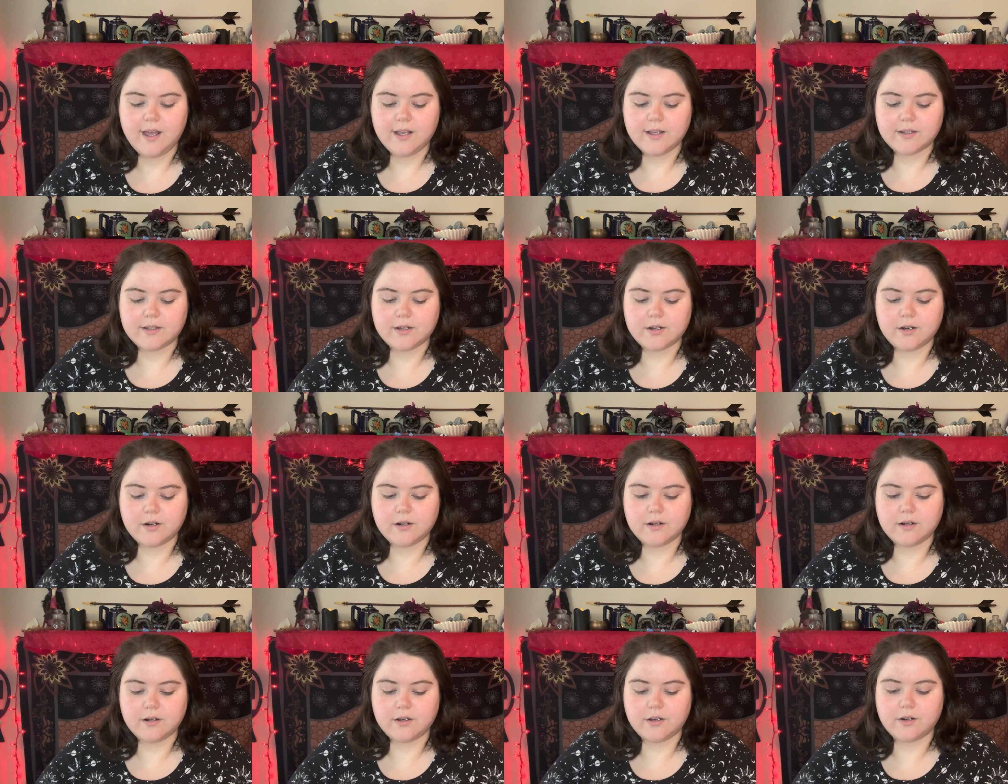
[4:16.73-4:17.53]
So
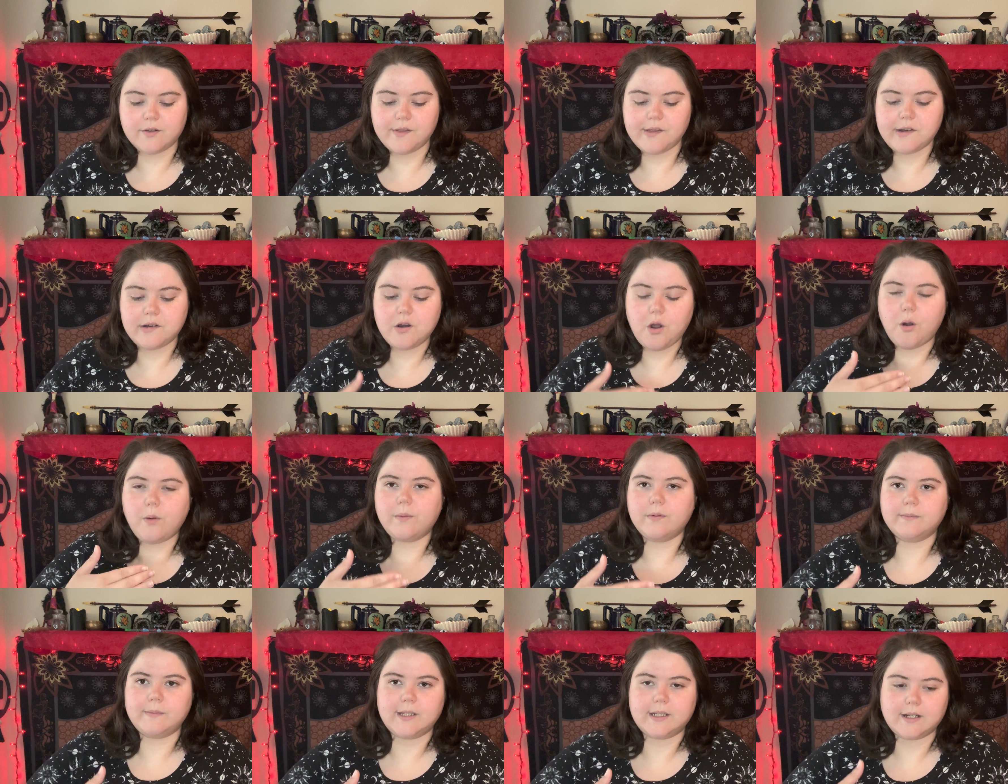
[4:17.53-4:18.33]
you're the
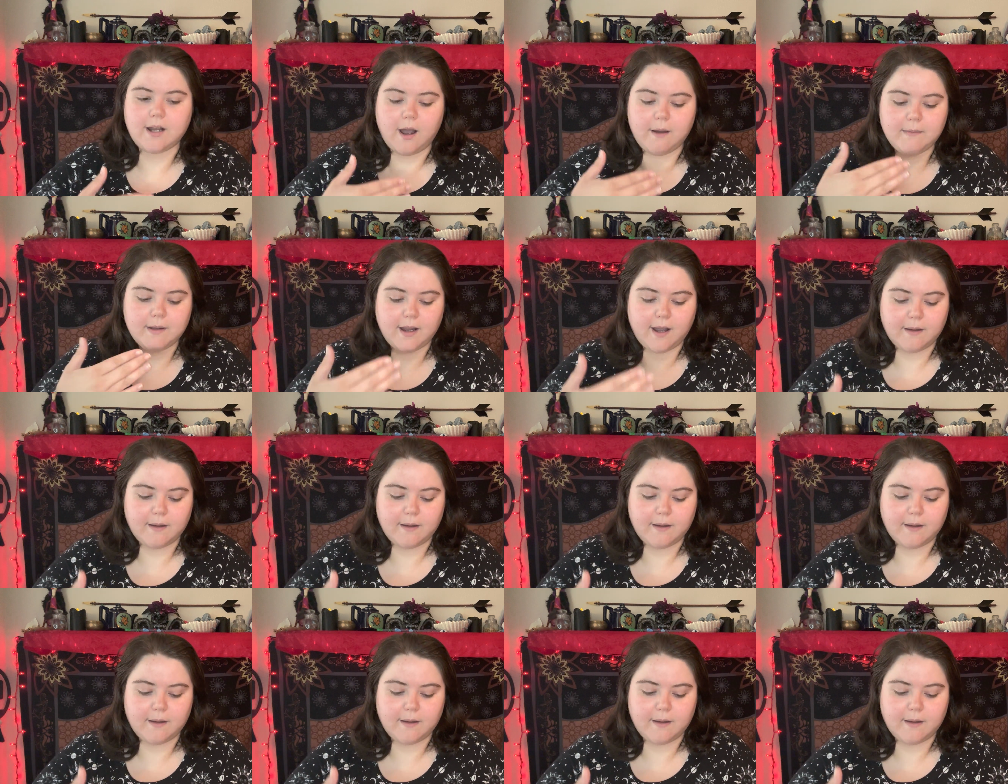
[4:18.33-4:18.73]
nobleman coming